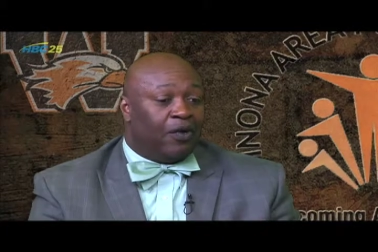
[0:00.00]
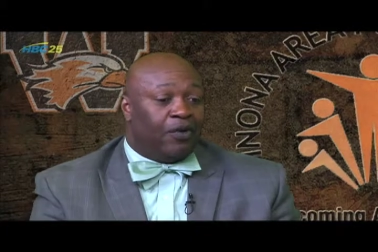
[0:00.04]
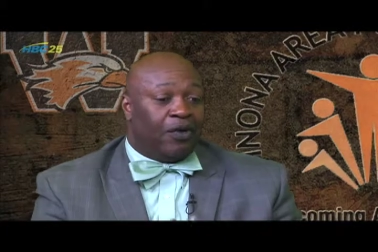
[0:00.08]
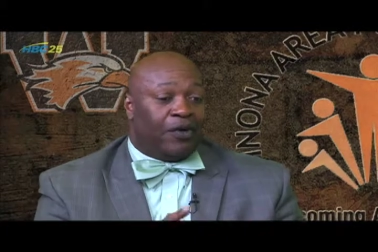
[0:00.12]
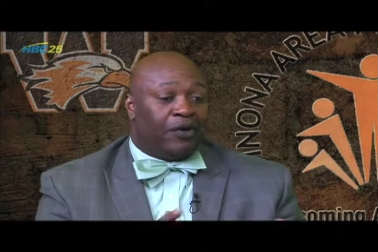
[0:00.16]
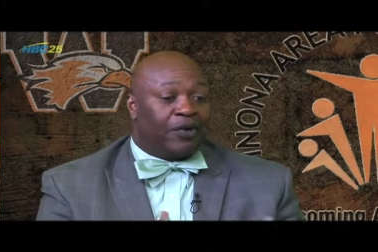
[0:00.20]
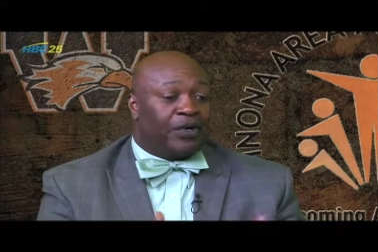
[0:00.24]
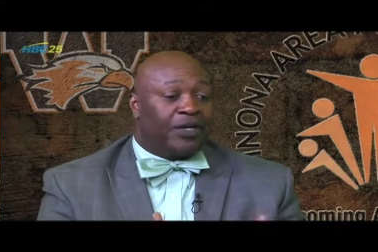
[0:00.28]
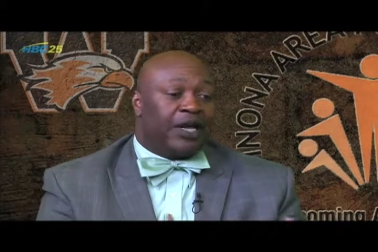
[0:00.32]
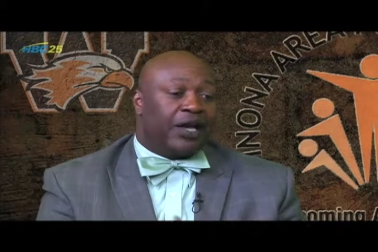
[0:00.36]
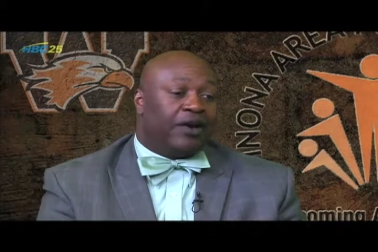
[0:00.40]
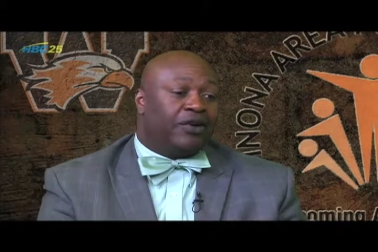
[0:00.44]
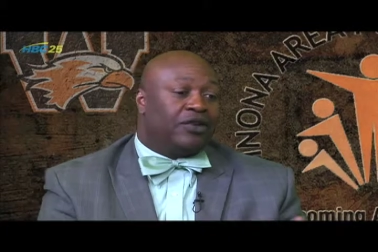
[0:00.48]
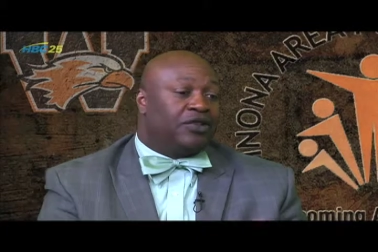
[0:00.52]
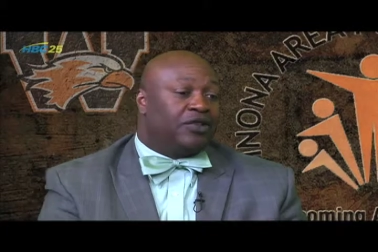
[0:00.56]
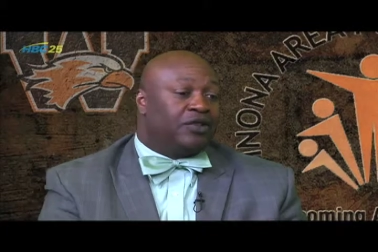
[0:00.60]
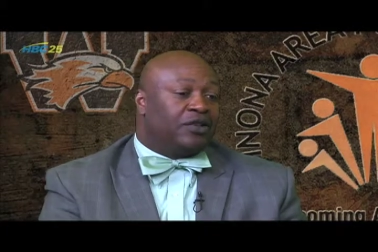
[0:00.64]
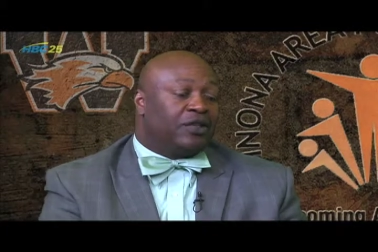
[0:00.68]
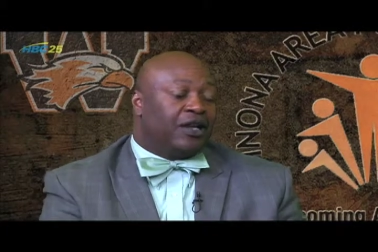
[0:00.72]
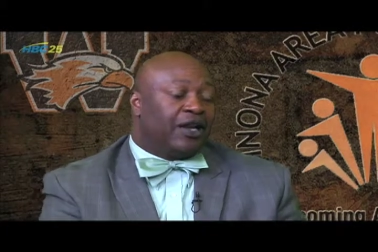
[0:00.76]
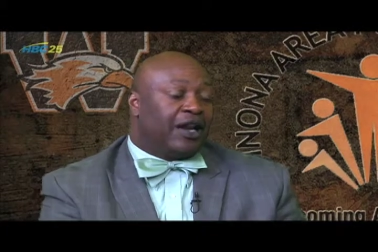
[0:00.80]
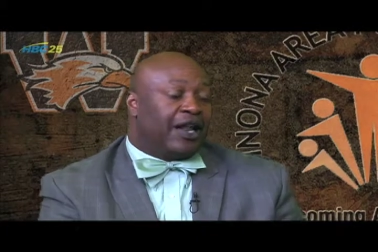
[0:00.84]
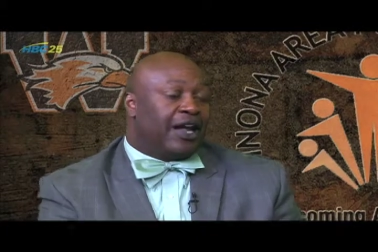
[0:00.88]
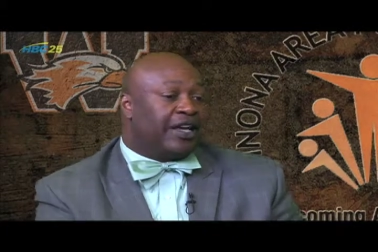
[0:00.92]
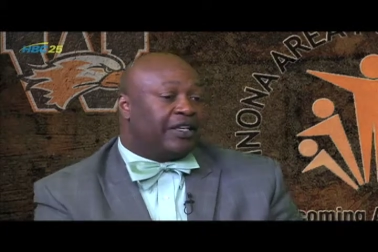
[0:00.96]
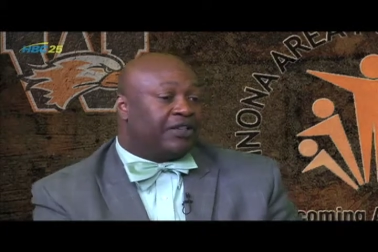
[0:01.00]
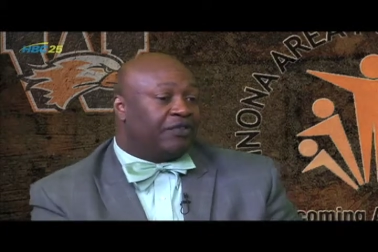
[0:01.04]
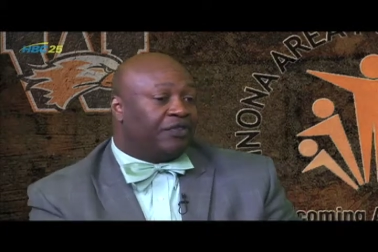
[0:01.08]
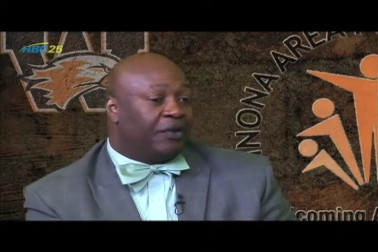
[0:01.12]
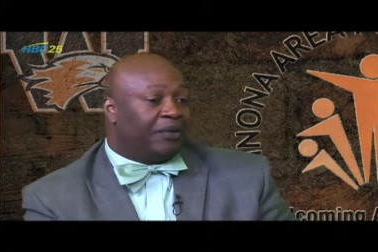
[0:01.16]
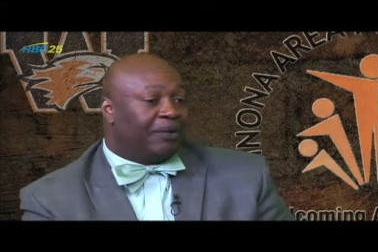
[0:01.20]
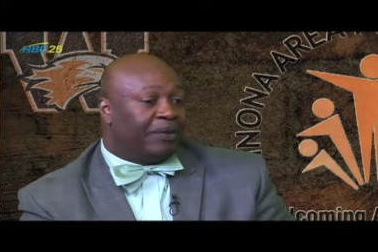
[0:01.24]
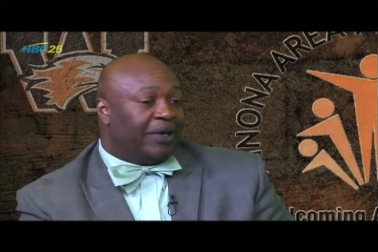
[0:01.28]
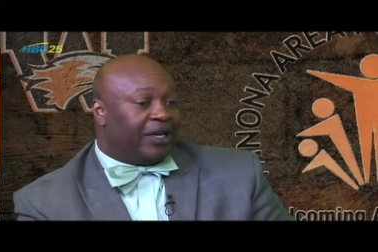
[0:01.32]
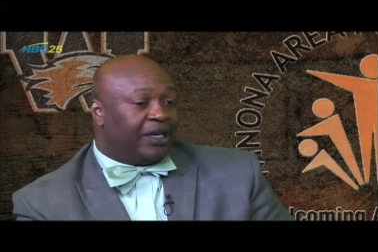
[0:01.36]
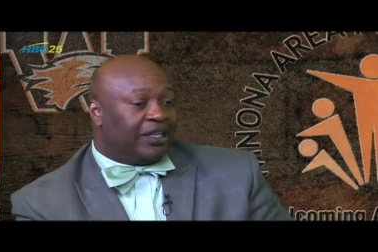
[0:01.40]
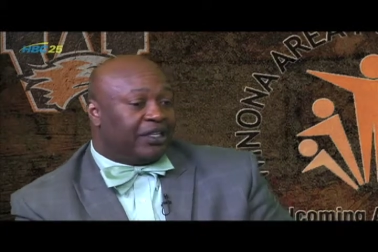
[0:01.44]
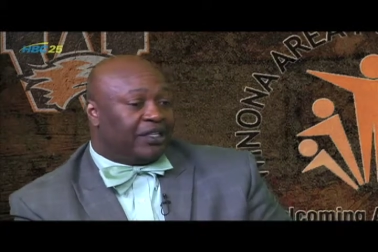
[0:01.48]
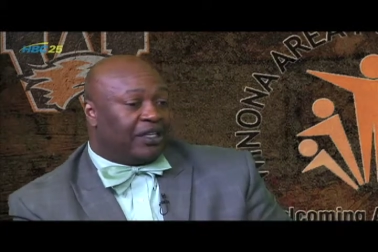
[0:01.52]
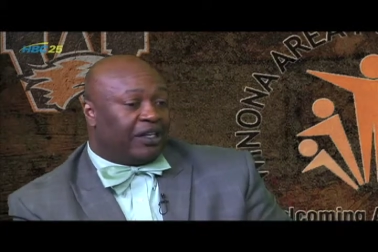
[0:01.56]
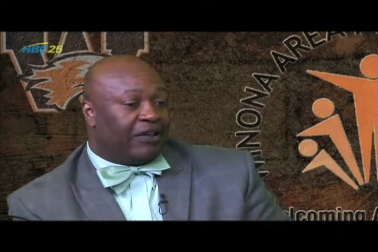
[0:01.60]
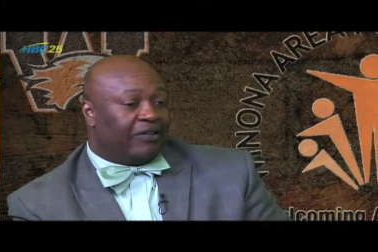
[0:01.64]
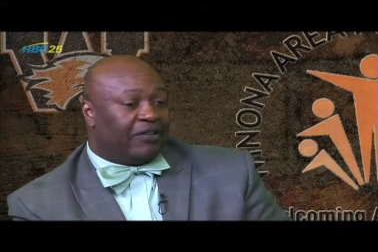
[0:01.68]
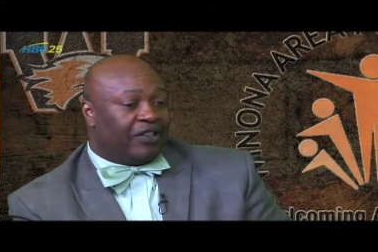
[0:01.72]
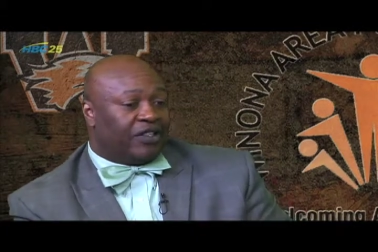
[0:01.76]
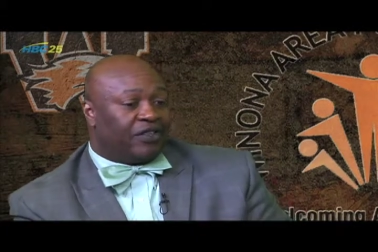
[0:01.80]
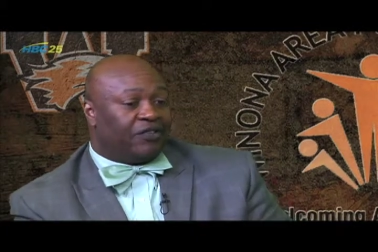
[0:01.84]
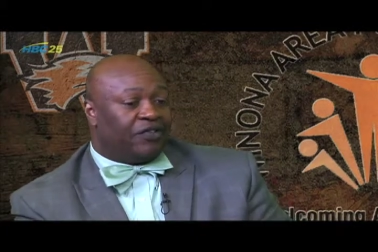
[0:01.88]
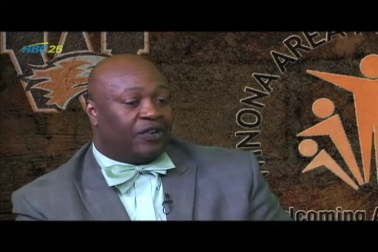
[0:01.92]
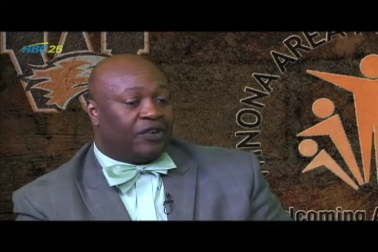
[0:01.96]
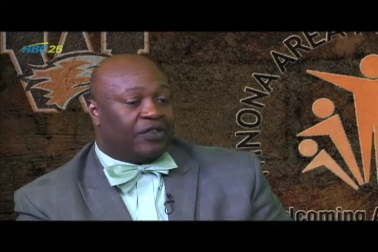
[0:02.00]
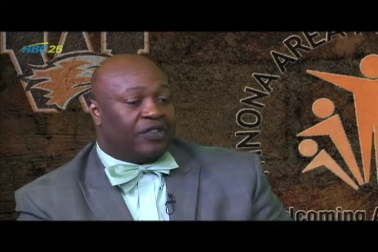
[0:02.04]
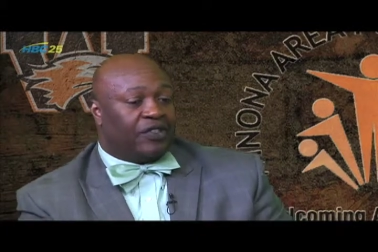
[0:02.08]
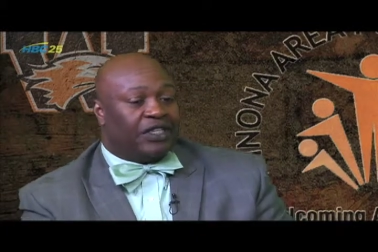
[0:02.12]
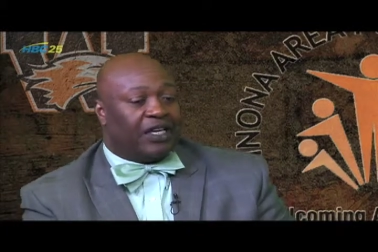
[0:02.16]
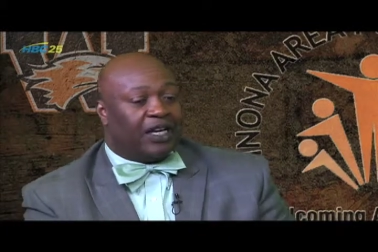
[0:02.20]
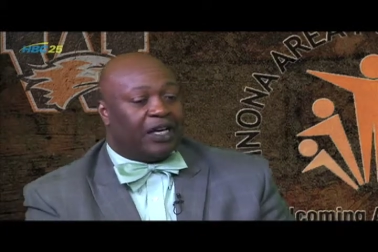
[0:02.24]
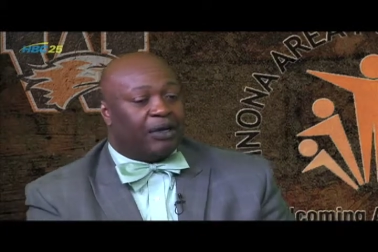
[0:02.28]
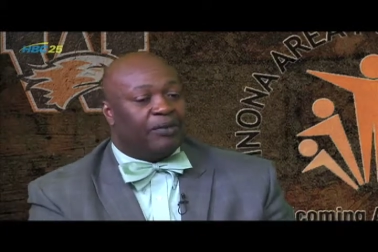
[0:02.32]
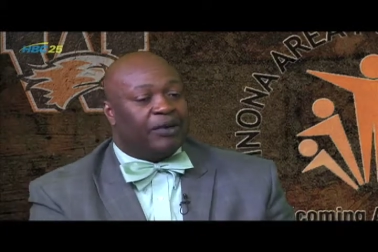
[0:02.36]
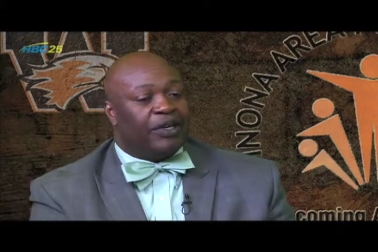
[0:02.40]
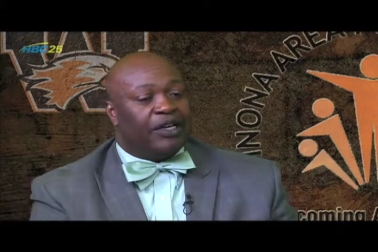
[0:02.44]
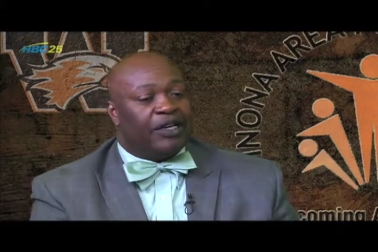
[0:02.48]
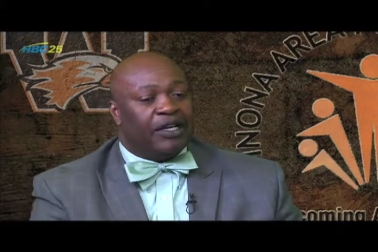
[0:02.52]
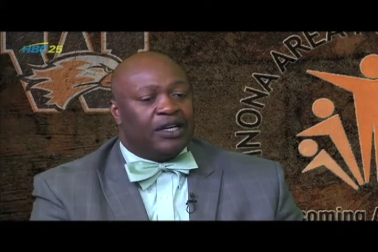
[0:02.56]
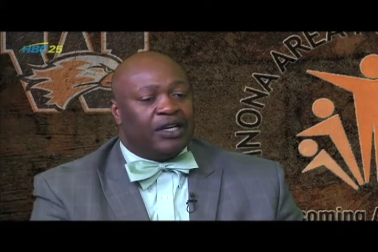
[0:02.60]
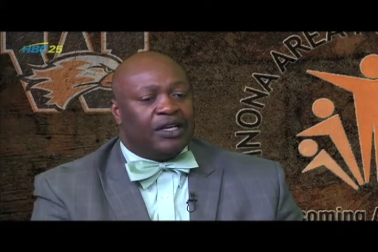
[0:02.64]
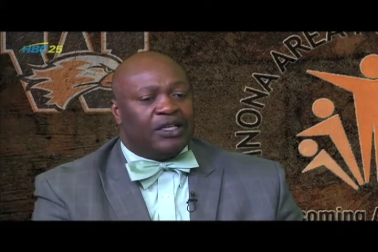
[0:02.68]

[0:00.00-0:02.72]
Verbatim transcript: Well, we're down to the last few minutes okay. of this first segment.